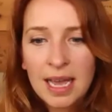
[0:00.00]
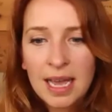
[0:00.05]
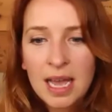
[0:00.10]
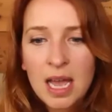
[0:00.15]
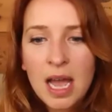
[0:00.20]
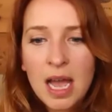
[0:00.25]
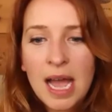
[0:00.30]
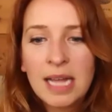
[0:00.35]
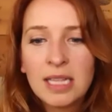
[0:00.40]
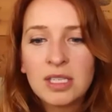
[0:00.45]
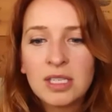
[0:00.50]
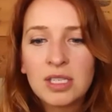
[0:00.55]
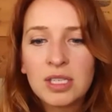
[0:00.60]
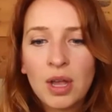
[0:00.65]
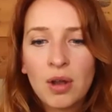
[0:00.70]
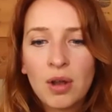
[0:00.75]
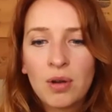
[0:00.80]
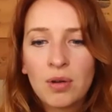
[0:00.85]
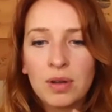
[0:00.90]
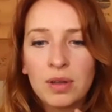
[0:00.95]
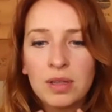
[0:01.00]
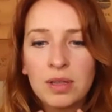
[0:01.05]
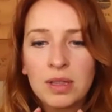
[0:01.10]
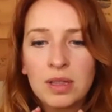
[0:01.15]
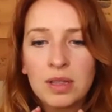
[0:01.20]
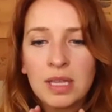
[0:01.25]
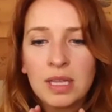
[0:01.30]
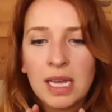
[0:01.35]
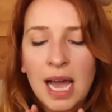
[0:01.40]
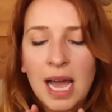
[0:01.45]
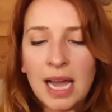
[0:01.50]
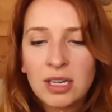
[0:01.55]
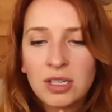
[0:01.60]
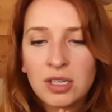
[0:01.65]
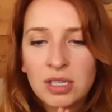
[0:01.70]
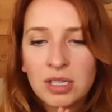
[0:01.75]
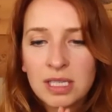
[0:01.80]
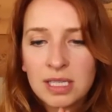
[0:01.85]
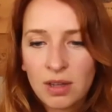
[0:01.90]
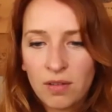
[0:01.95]
And so the
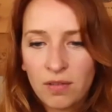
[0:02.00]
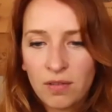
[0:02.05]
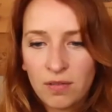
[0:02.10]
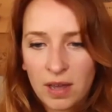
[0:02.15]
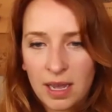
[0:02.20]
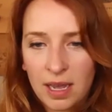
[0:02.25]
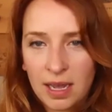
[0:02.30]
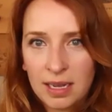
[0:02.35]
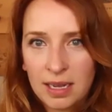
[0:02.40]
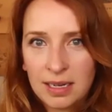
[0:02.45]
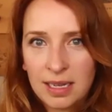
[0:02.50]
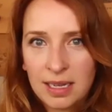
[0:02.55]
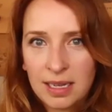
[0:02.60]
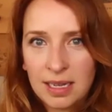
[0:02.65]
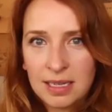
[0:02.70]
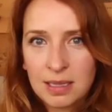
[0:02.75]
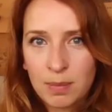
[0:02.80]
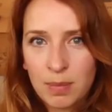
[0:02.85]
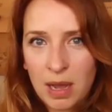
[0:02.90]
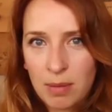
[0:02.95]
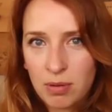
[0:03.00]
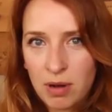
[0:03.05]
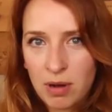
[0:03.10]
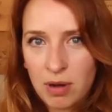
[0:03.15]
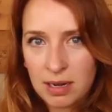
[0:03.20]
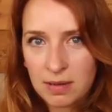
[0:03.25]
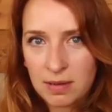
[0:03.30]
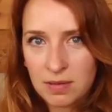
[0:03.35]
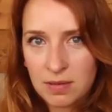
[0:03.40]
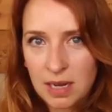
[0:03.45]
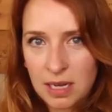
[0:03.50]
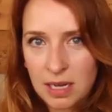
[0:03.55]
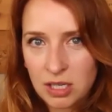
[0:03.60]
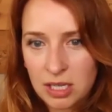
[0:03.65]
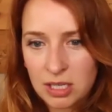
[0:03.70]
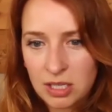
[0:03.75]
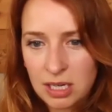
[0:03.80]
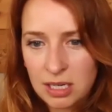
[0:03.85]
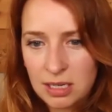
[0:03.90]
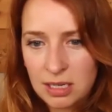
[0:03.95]
hydrogen sulfide is the byproduct of digestion?